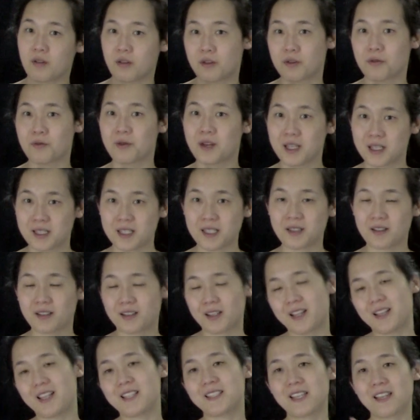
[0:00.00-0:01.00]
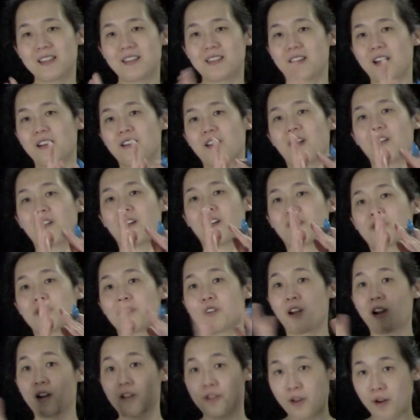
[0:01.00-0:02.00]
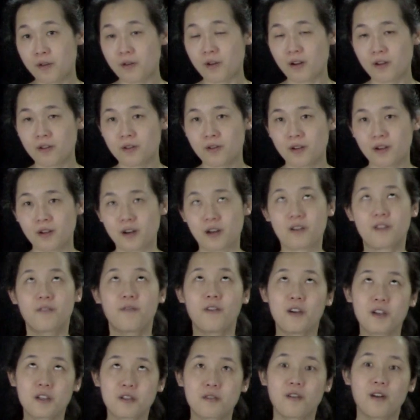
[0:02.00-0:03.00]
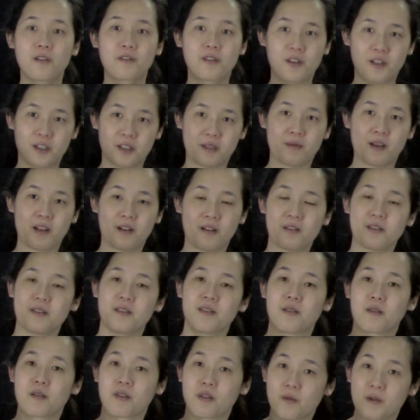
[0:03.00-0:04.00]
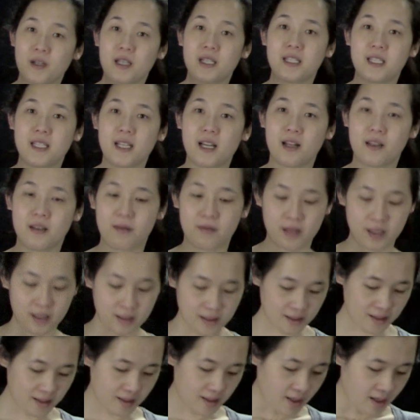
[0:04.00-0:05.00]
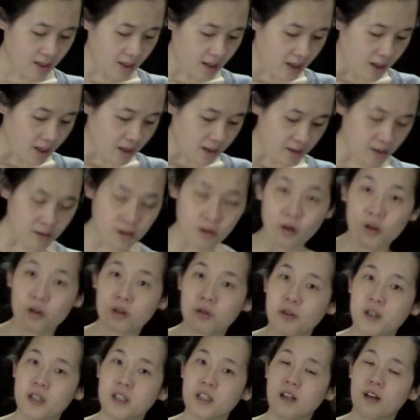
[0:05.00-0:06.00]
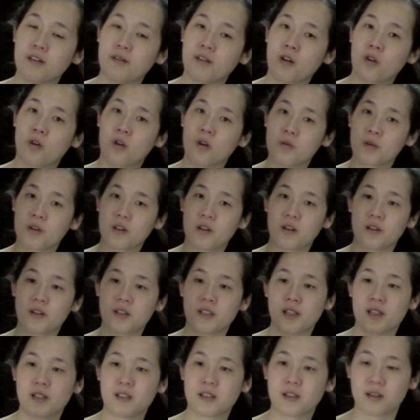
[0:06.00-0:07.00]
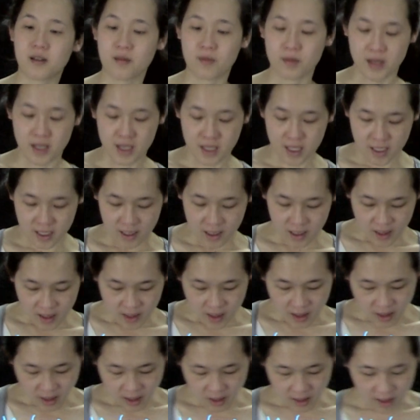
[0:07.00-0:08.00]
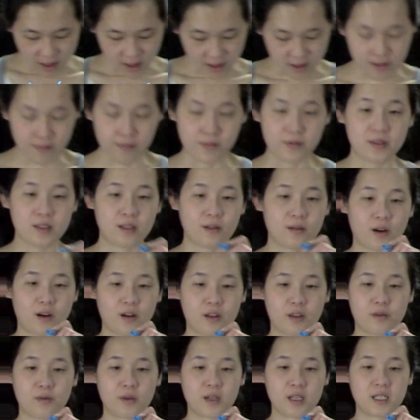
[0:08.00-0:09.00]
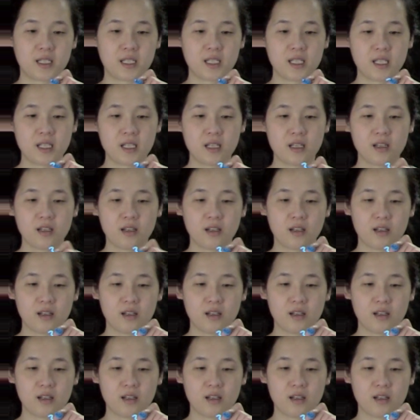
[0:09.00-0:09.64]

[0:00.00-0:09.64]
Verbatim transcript: 3D, okay, let's say uh, our, th our third row, our first row of transition metals, so 3D elements. So the ordering of our orbitals is going to be, uh, so our 3D,